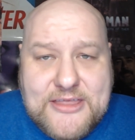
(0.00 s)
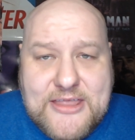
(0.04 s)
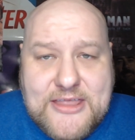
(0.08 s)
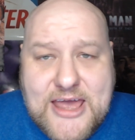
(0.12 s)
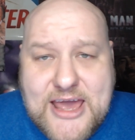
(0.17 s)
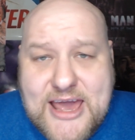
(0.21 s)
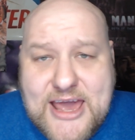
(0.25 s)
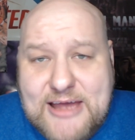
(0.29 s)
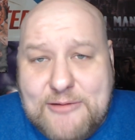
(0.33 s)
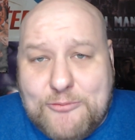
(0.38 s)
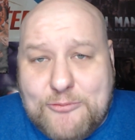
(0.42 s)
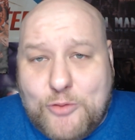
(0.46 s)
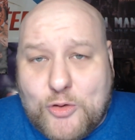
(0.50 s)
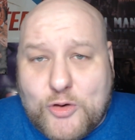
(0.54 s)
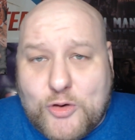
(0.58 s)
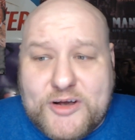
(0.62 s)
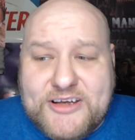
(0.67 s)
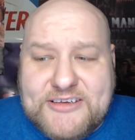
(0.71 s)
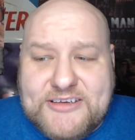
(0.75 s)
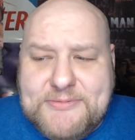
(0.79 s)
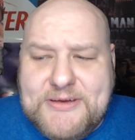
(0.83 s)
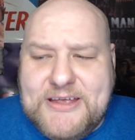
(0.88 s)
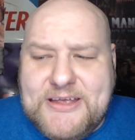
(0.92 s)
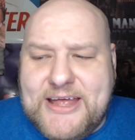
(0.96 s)
It
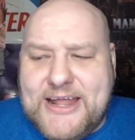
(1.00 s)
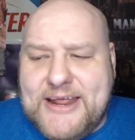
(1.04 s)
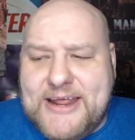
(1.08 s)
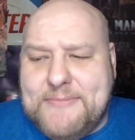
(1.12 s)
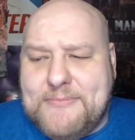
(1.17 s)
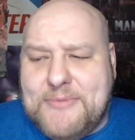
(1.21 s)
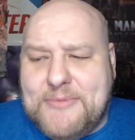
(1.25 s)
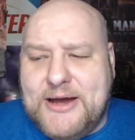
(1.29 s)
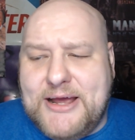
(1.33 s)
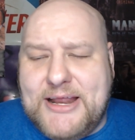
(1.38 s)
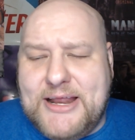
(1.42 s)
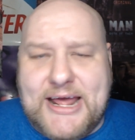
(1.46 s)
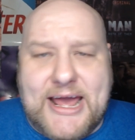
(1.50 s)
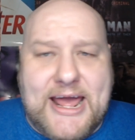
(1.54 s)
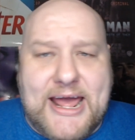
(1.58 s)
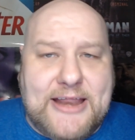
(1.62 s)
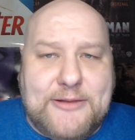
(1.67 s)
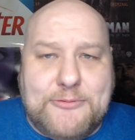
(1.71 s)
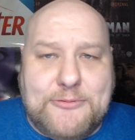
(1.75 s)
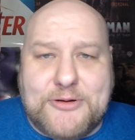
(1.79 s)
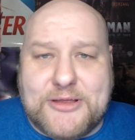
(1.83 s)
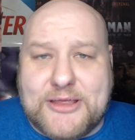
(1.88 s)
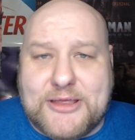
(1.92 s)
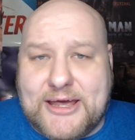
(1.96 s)
worries me that it might
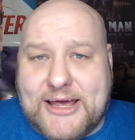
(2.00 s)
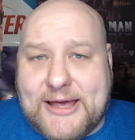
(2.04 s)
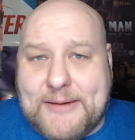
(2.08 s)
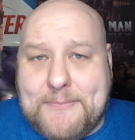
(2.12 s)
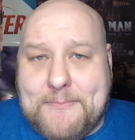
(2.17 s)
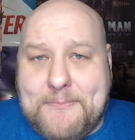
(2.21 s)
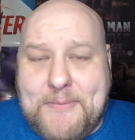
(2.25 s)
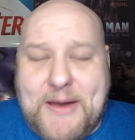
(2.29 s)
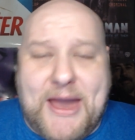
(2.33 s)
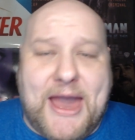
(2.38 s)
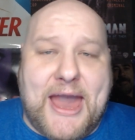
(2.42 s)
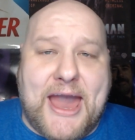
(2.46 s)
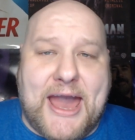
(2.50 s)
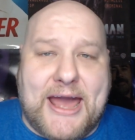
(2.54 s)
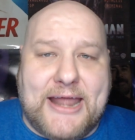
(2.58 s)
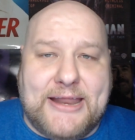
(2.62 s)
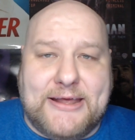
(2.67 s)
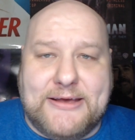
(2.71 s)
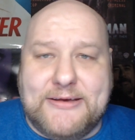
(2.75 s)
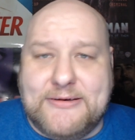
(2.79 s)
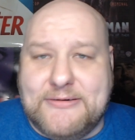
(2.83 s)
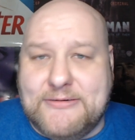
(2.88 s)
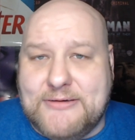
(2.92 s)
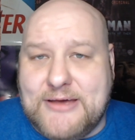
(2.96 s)
end with like a
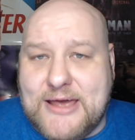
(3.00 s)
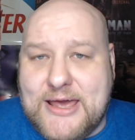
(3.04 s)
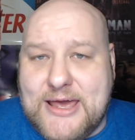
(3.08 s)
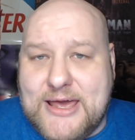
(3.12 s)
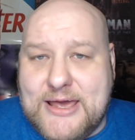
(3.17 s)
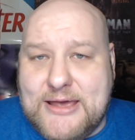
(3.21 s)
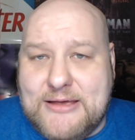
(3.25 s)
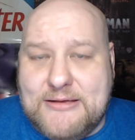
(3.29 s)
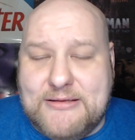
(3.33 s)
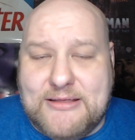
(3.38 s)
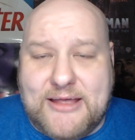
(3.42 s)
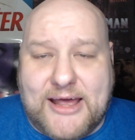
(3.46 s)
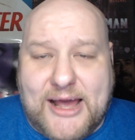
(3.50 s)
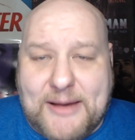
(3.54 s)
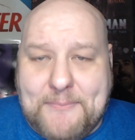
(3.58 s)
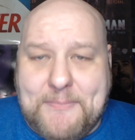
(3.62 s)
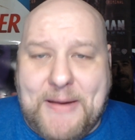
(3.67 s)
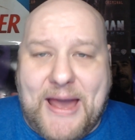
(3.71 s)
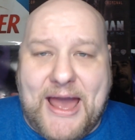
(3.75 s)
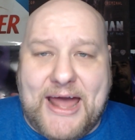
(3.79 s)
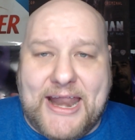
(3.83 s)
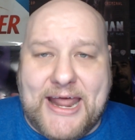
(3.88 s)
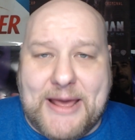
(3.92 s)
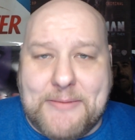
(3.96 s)
bad M.
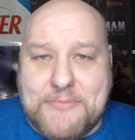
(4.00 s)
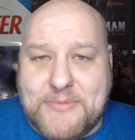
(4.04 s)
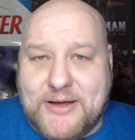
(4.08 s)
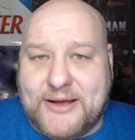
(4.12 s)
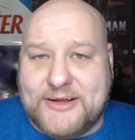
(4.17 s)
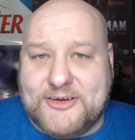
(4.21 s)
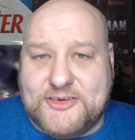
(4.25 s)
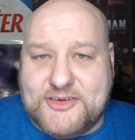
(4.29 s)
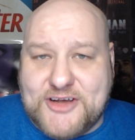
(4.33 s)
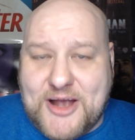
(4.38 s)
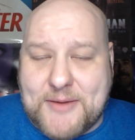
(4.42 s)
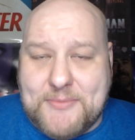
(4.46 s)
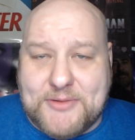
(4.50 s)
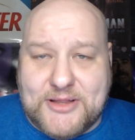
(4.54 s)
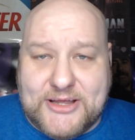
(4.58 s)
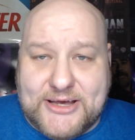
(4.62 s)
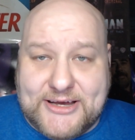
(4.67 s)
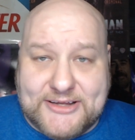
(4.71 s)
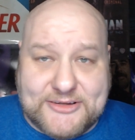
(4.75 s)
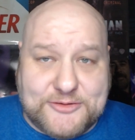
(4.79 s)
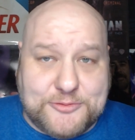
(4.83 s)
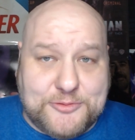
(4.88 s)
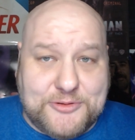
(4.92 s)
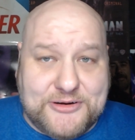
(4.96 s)
Night
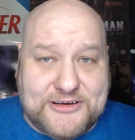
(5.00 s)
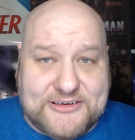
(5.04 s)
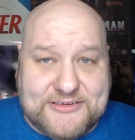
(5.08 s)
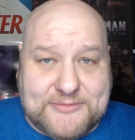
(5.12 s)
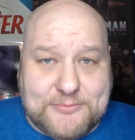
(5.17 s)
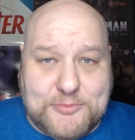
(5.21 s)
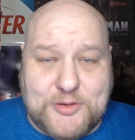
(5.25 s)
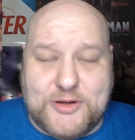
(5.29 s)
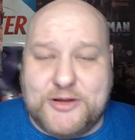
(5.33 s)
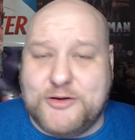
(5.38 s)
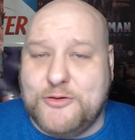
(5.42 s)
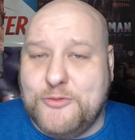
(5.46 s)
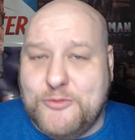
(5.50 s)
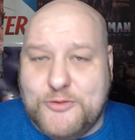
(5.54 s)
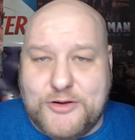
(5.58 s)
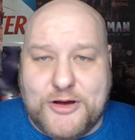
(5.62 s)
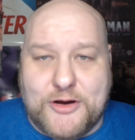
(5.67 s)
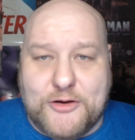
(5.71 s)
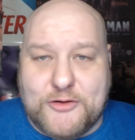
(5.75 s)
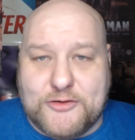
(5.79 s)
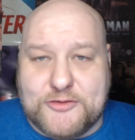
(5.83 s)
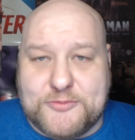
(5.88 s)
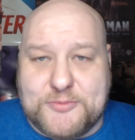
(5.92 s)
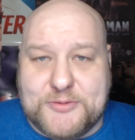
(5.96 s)
Shyamalan twist, but who
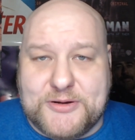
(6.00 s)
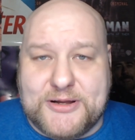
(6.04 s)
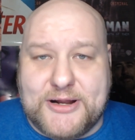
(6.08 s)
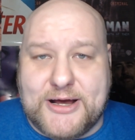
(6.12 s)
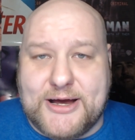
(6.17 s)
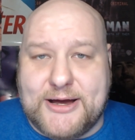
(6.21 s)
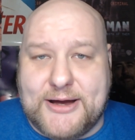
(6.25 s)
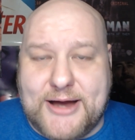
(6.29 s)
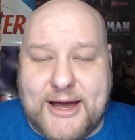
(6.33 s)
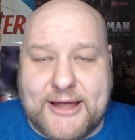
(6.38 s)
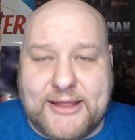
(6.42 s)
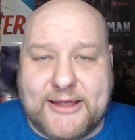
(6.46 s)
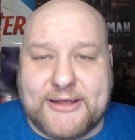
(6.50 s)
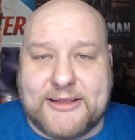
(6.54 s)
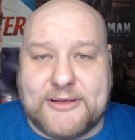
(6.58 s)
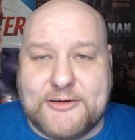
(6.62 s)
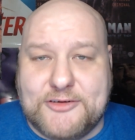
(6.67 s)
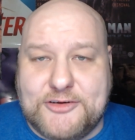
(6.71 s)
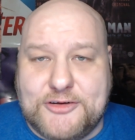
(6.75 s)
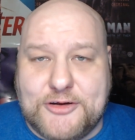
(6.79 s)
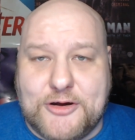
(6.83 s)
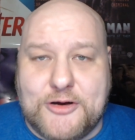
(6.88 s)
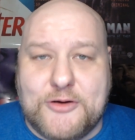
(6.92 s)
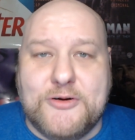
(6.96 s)
knows. But I like the
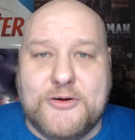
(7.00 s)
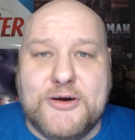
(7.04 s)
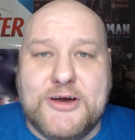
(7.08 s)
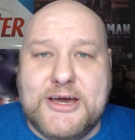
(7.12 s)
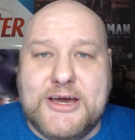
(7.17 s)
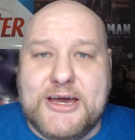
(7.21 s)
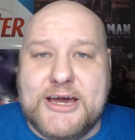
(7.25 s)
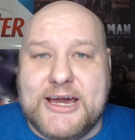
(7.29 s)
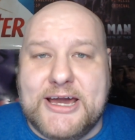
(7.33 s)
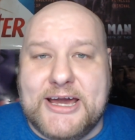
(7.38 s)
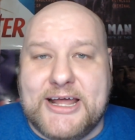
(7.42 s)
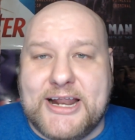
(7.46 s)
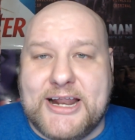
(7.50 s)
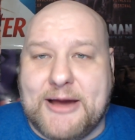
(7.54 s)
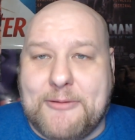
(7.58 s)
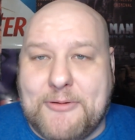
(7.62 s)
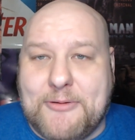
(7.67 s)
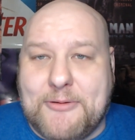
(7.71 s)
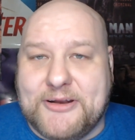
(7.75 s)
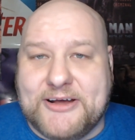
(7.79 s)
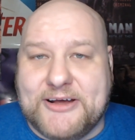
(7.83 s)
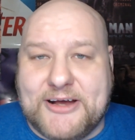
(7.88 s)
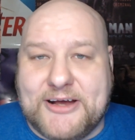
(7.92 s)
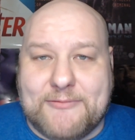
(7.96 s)
show, and I
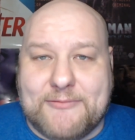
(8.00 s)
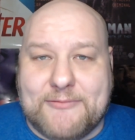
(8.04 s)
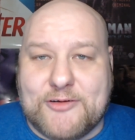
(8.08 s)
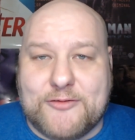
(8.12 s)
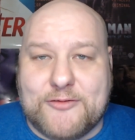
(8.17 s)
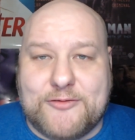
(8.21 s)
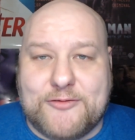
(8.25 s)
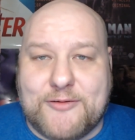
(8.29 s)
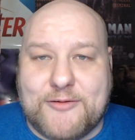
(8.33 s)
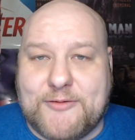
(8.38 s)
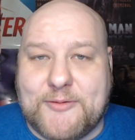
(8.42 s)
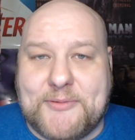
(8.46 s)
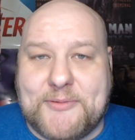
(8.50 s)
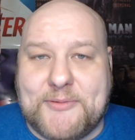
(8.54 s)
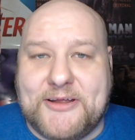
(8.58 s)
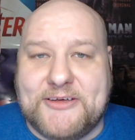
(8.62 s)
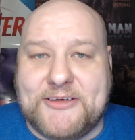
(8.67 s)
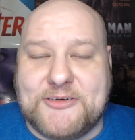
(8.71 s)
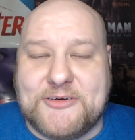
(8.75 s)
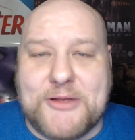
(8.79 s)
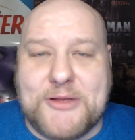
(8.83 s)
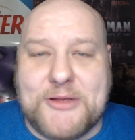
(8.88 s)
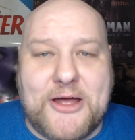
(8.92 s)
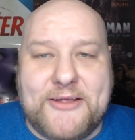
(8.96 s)
wanted to cover it for everybody.
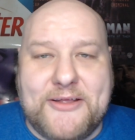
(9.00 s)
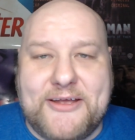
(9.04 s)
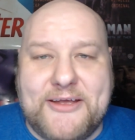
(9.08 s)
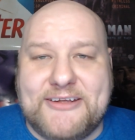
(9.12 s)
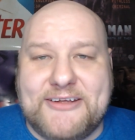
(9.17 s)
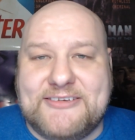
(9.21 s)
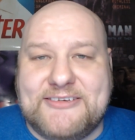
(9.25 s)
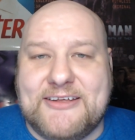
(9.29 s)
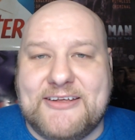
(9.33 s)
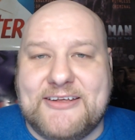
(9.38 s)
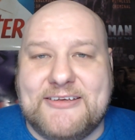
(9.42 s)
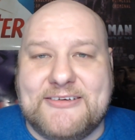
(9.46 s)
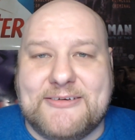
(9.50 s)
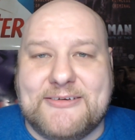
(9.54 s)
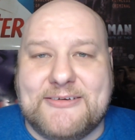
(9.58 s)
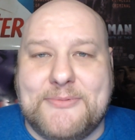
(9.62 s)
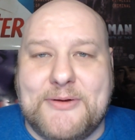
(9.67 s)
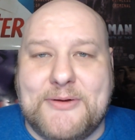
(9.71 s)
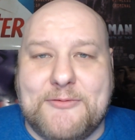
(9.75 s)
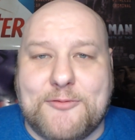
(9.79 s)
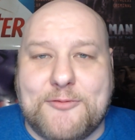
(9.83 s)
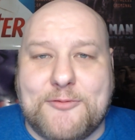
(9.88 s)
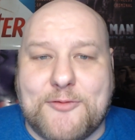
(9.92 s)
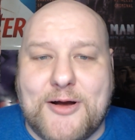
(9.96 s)
So with all that said, this will
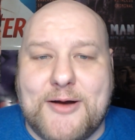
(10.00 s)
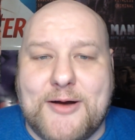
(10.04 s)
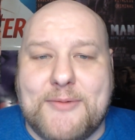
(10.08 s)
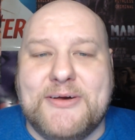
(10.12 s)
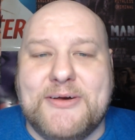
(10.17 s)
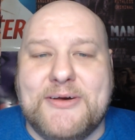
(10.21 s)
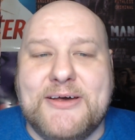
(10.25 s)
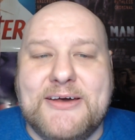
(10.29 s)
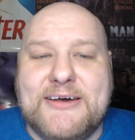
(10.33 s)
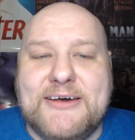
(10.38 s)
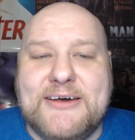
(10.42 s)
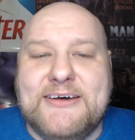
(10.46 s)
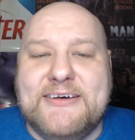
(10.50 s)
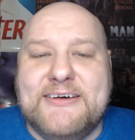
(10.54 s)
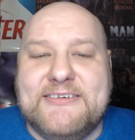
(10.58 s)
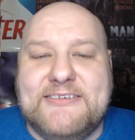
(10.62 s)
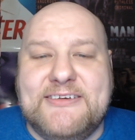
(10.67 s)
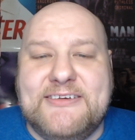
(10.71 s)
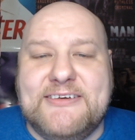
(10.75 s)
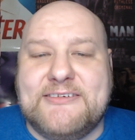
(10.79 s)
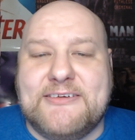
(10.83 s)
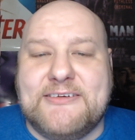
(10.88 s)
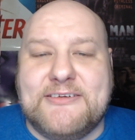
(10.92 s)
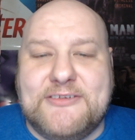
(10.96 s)
be From
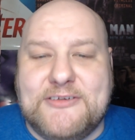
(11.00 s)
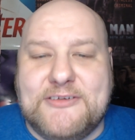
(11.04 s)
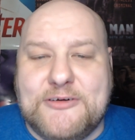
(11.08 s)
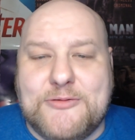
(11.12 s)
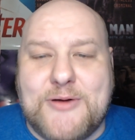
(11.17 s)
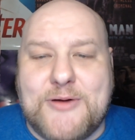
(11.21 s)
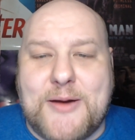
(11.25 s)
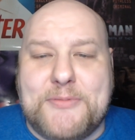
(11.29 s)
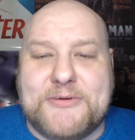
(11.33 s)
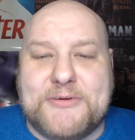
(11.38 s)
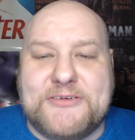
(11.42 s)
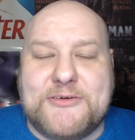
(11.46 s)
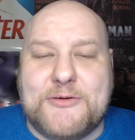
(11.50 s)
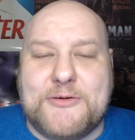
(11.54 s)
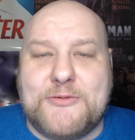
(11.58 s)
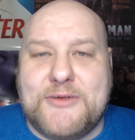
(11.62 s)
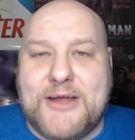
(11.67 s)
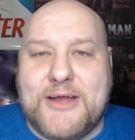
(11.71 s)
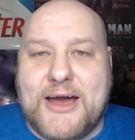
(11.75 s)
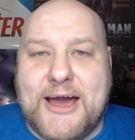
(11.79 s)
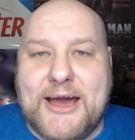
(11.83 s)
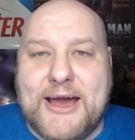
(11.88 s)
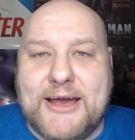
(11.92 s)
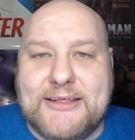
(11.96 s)
Season 2, Episode
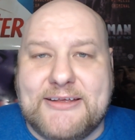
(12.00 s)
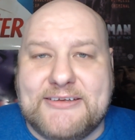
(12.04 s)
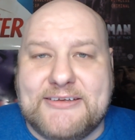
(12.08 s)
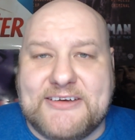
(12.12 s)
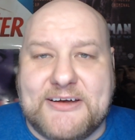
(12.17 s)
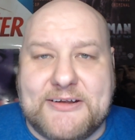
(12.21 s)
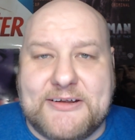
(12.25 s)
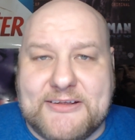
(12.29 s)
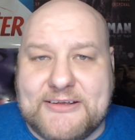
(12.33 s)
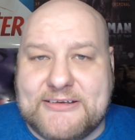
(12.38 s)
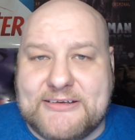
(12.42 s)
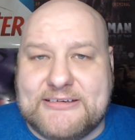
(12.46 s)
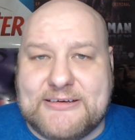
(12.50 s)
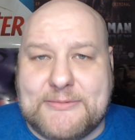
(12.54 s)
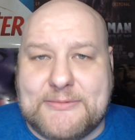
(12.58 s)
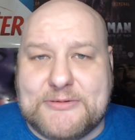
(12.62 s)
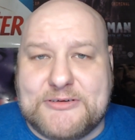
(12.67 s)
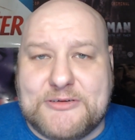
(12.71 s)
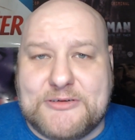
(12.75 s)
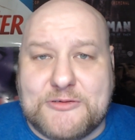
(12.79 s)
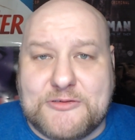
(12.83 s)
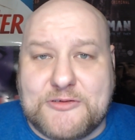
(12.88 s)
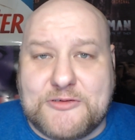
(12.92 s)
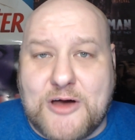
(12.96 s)
9. The title of this
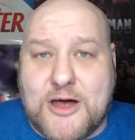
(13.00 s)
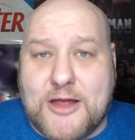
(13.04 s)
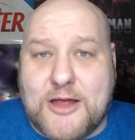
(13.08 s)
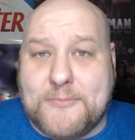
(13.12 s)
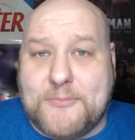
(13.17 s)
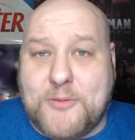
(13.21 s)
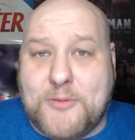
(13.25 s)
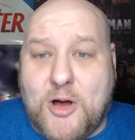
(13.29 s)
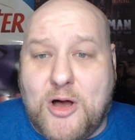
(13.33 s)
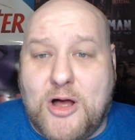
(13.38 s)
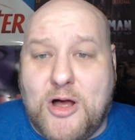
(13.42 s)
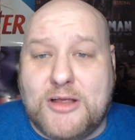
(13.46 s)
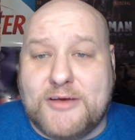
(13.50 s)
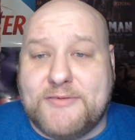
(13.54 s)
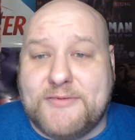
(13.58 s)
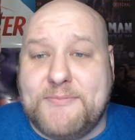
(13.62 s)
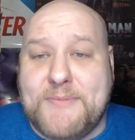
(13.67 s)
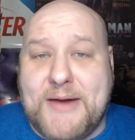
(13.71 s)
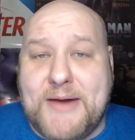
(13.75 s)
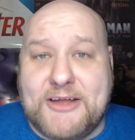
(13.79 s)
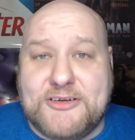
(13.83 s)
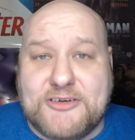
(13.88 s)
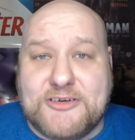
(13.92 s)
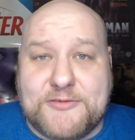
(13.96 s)
episode is called Ball of
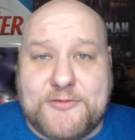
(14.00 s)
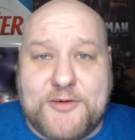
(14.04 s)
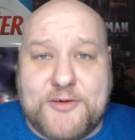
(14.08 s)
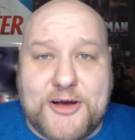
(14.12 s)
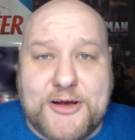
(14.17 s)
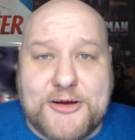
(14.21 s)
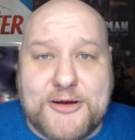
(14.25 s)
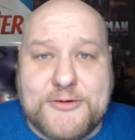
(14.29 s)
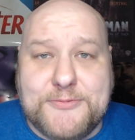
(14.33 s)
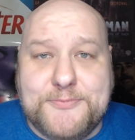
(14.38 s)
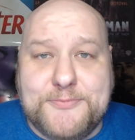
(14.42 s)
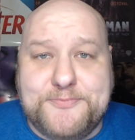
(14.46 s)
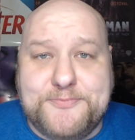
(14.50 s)
Magic Fire.